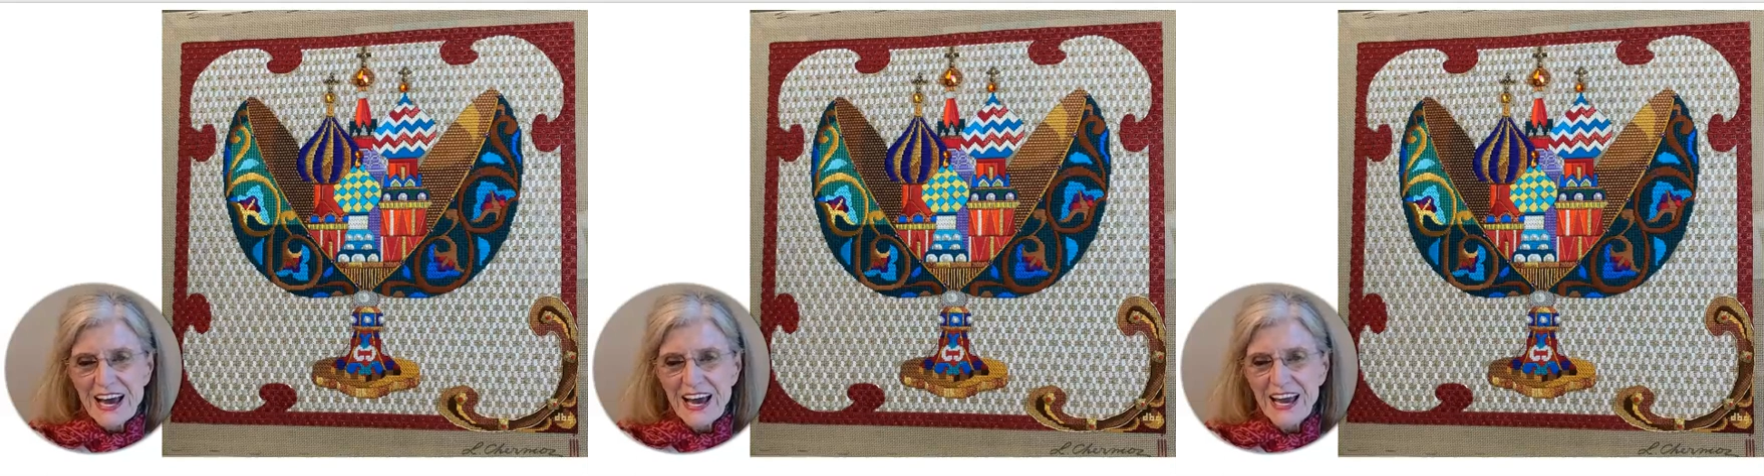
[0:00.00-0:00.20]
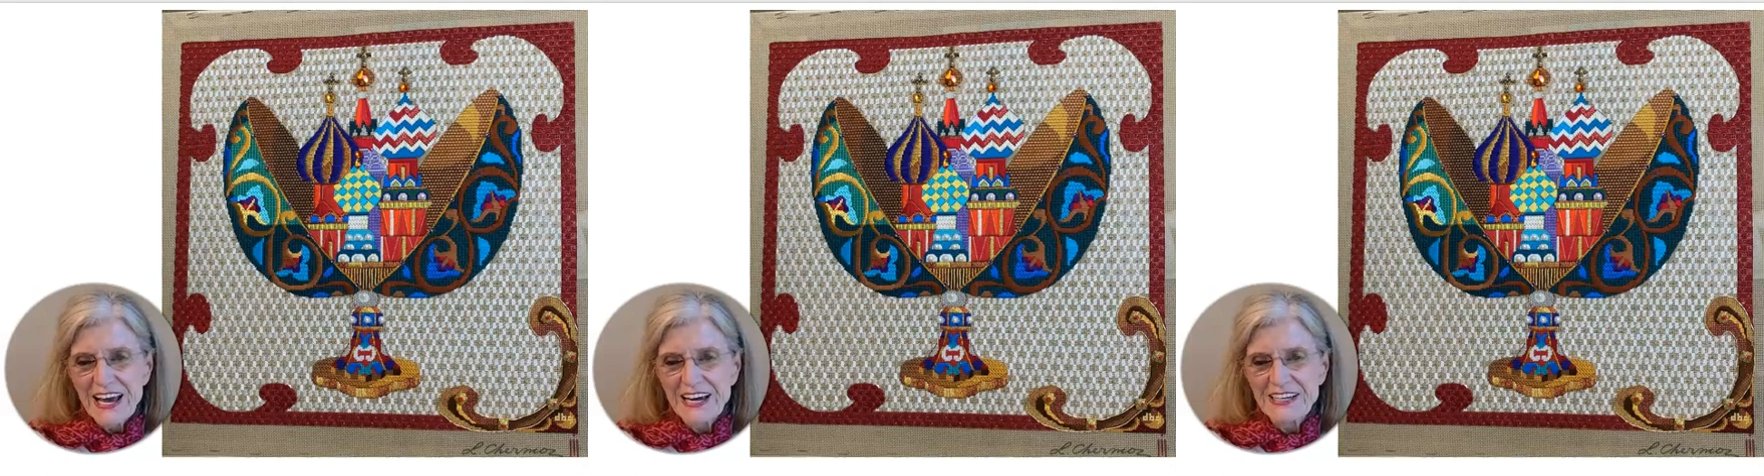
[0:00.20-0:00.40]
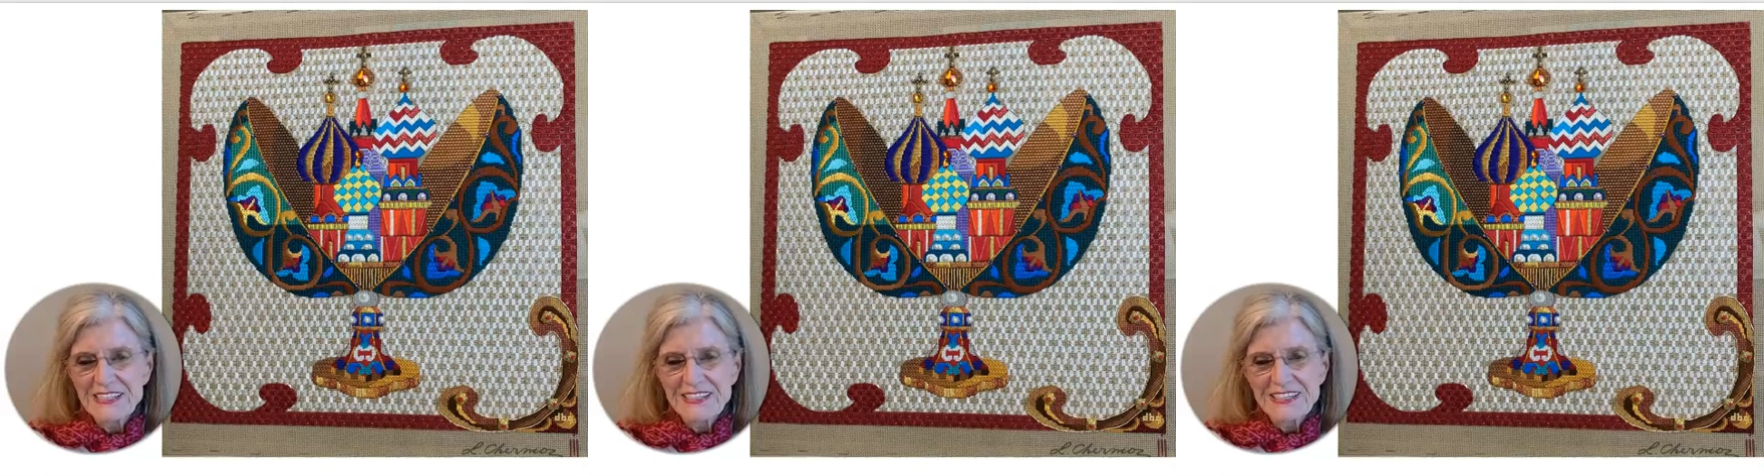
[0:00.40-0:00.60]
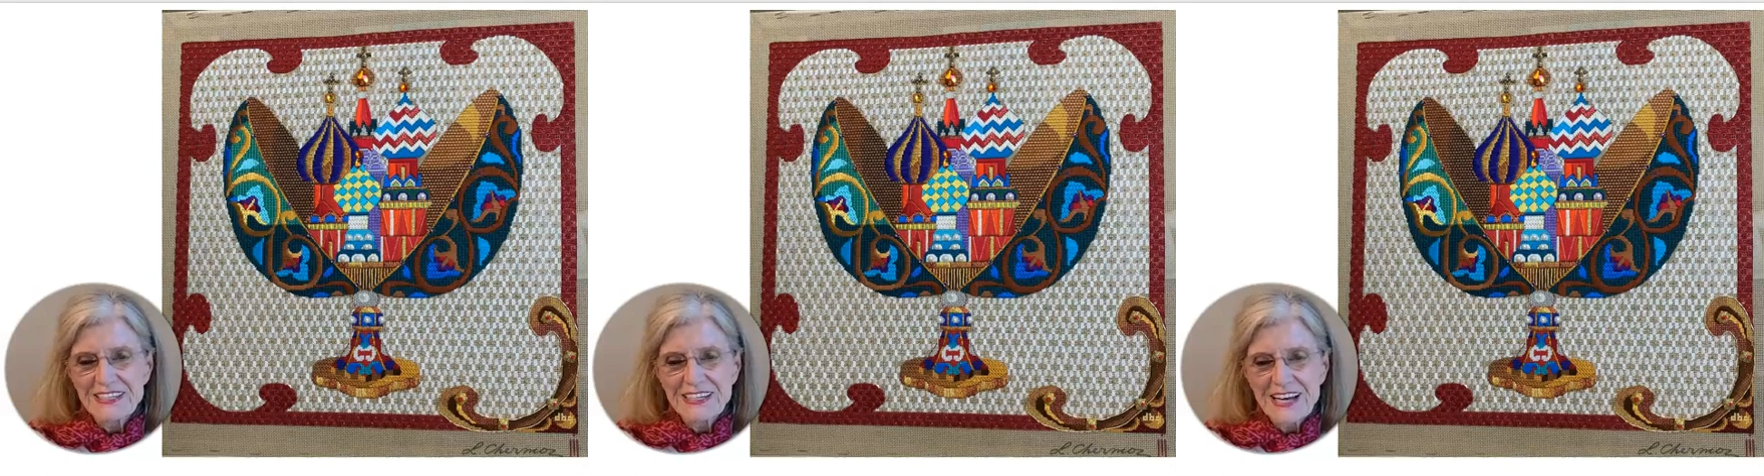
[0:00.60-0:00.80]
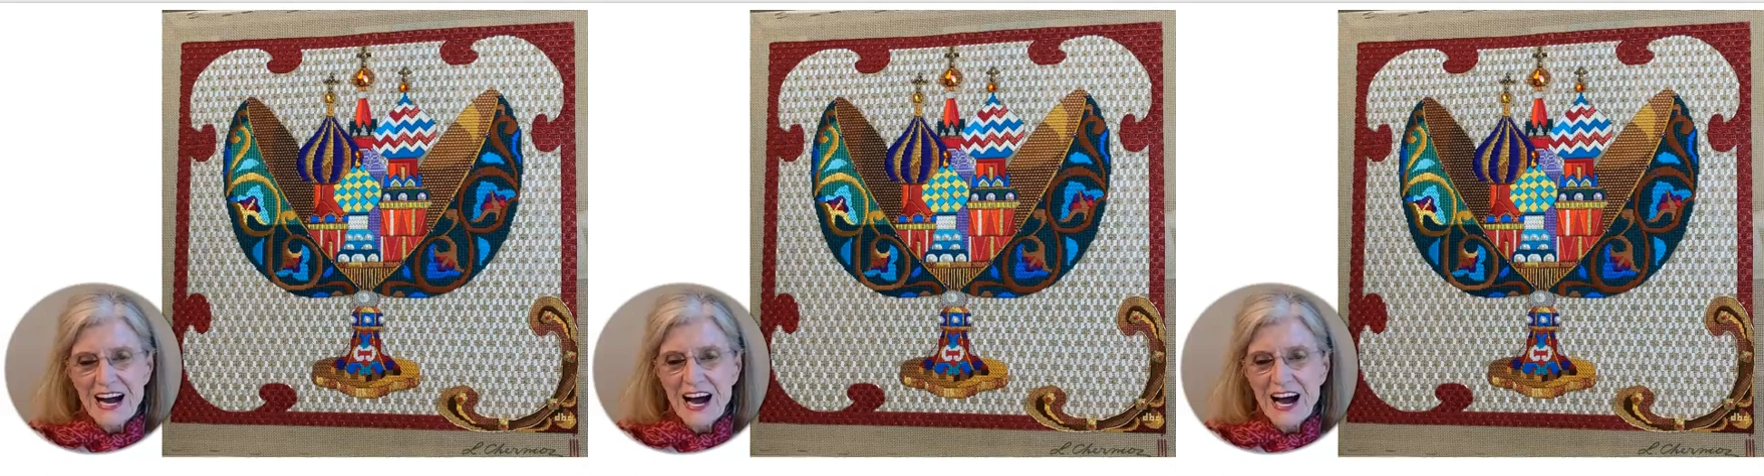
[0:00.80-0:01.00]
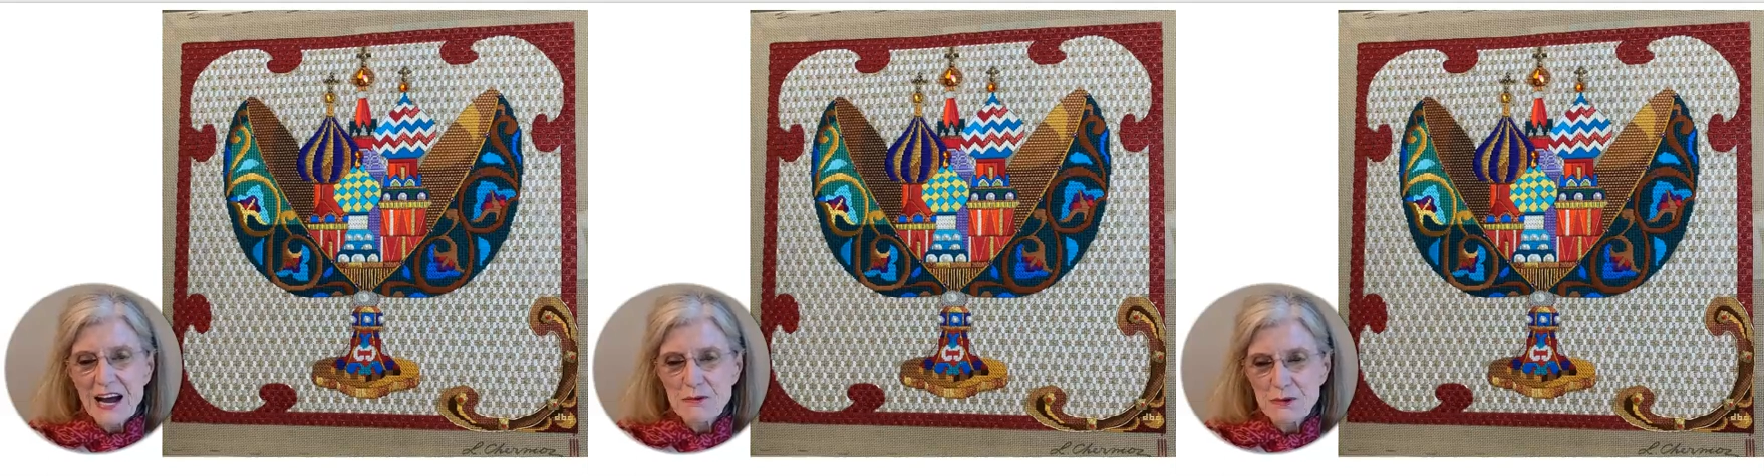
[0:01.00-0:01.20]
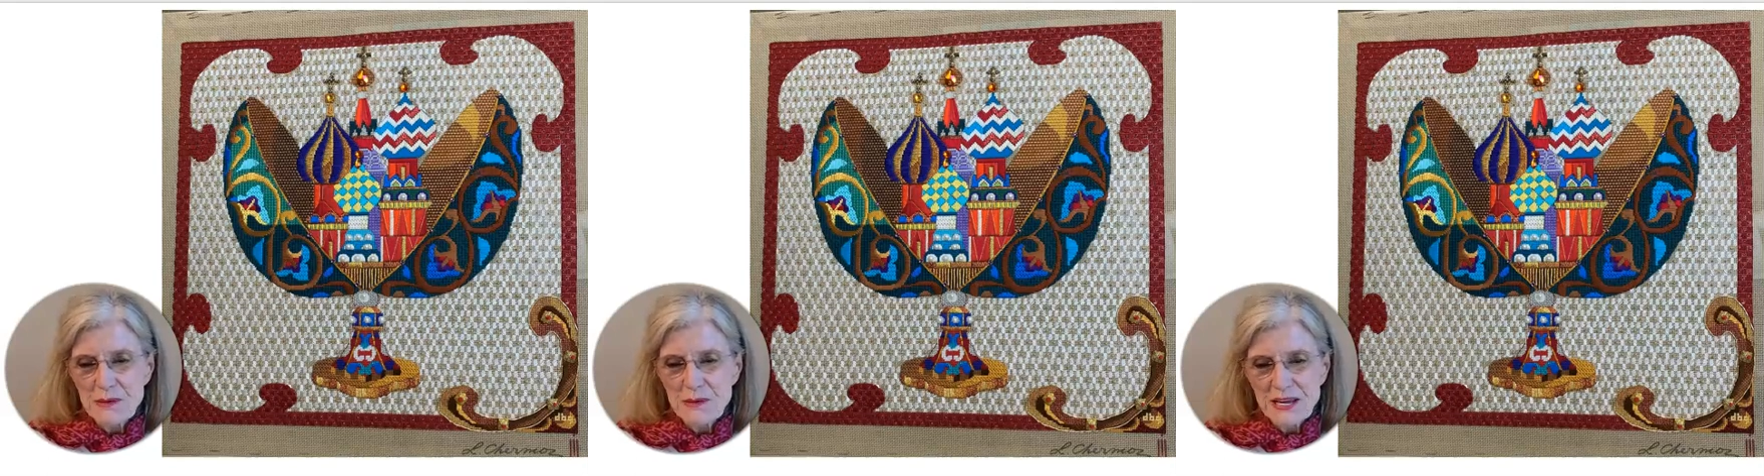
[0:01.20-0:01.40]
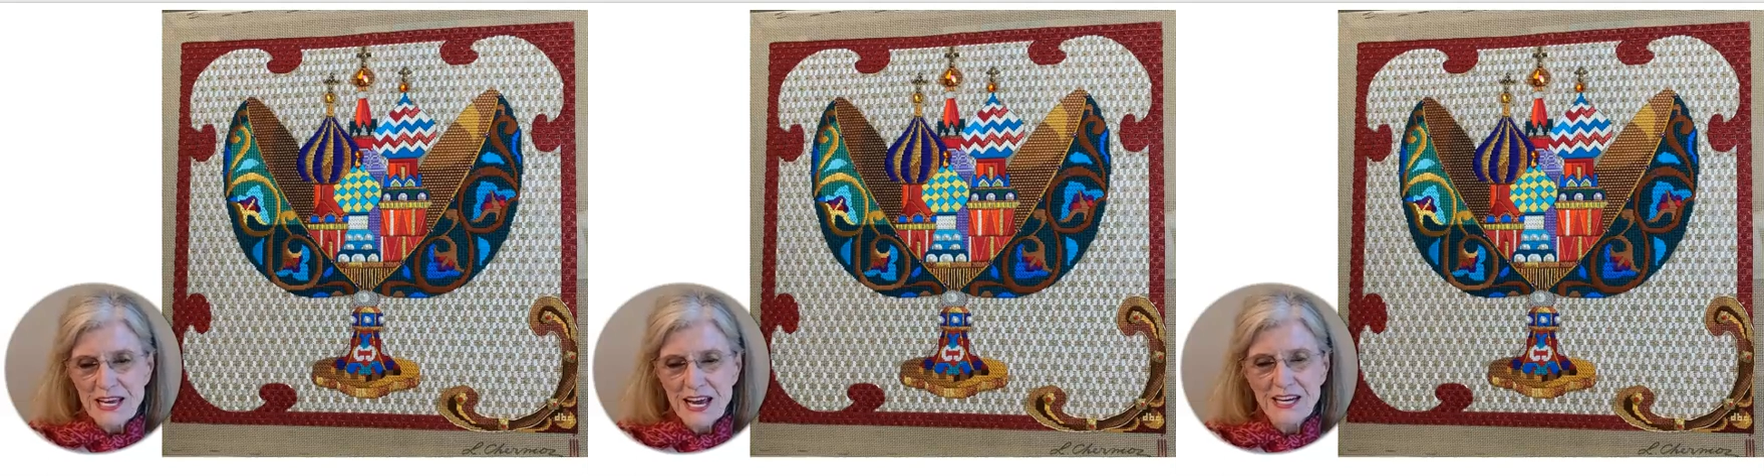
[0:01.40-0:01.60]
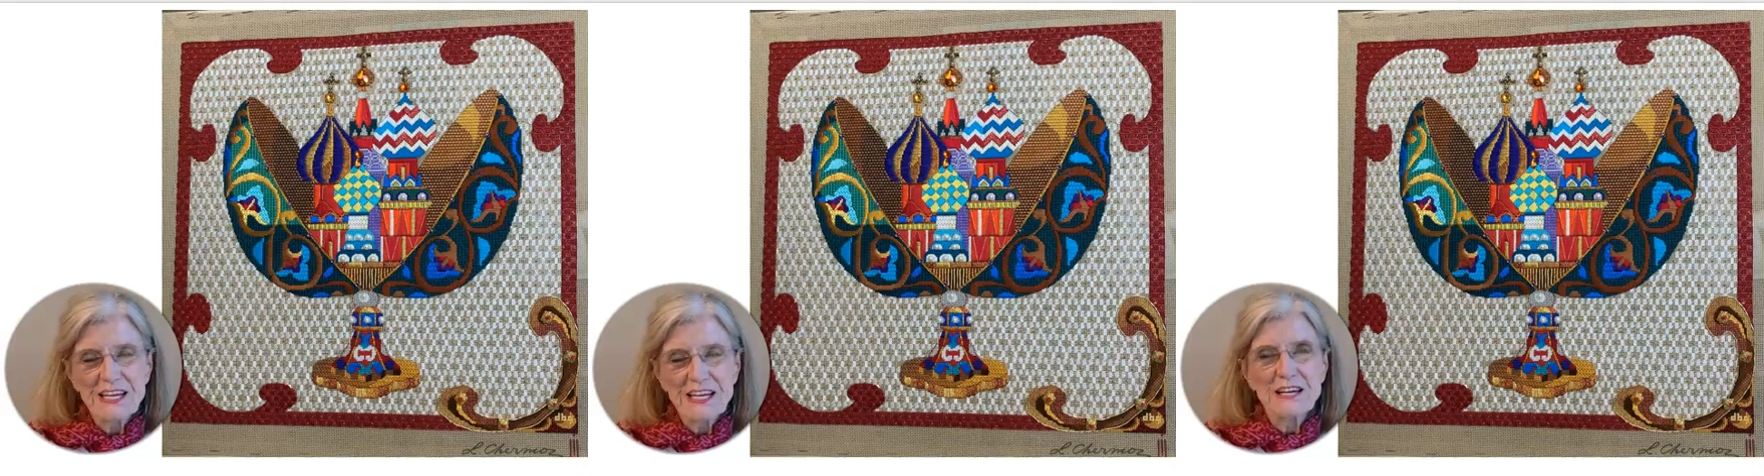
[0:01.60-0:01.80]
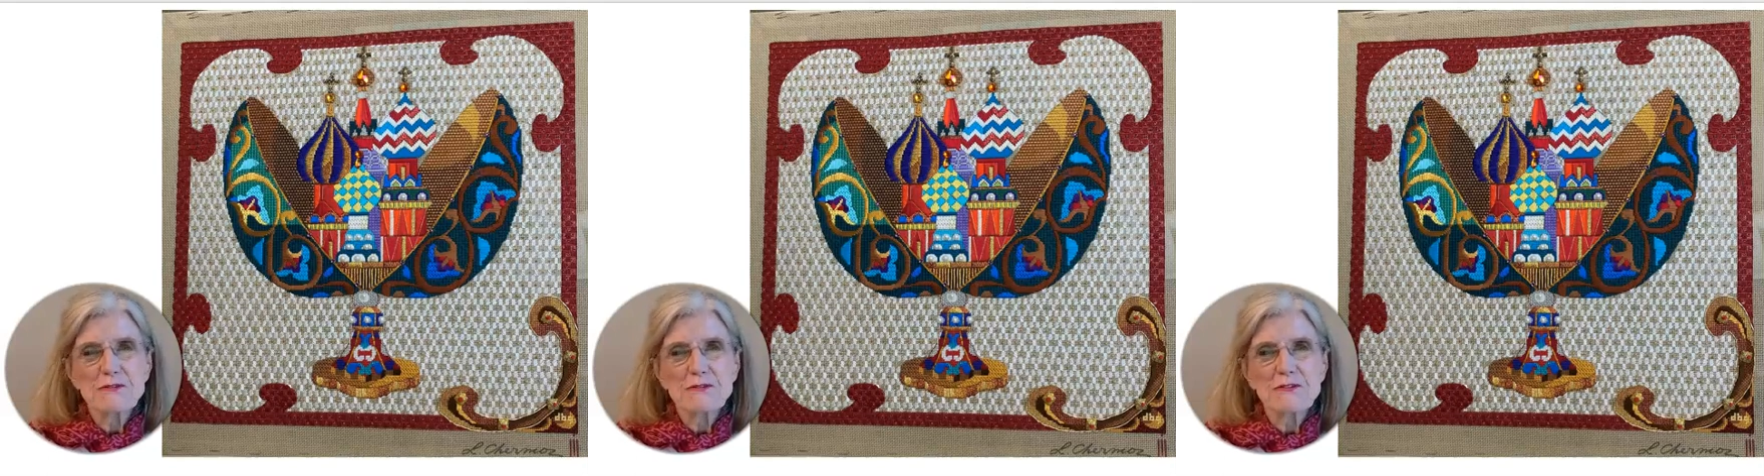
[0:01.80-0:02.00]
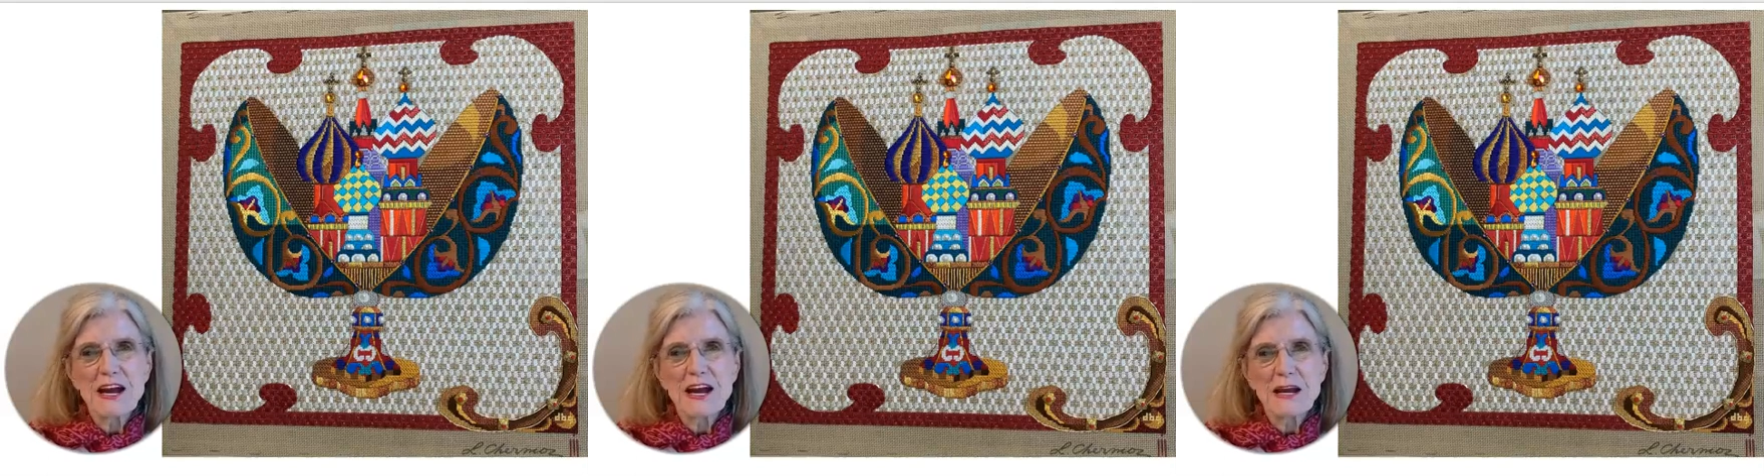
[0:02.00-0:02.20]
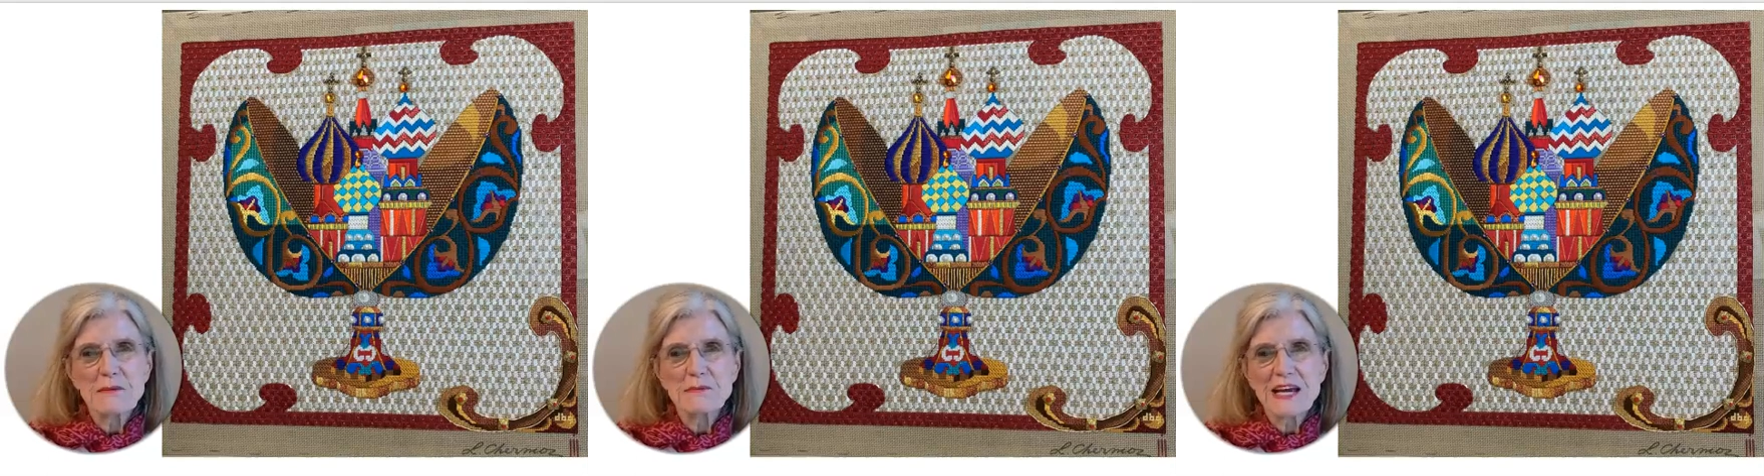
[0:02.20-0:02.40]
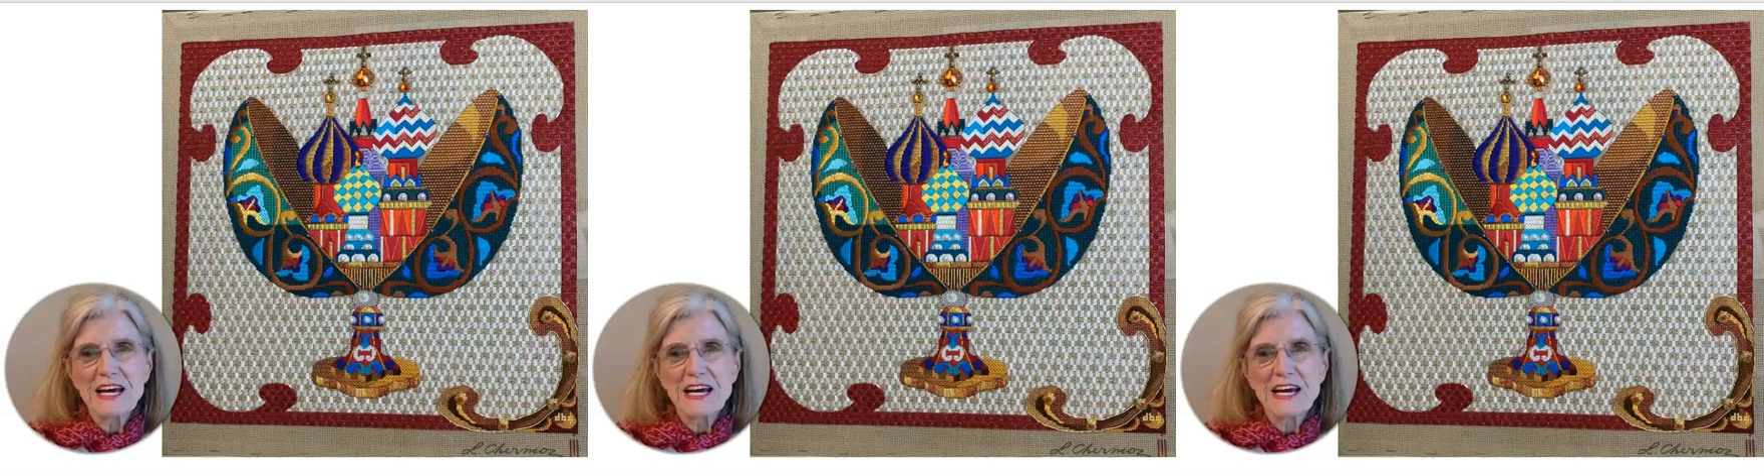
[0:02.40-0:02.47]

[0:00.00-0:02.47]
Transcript: and I will be getting it framed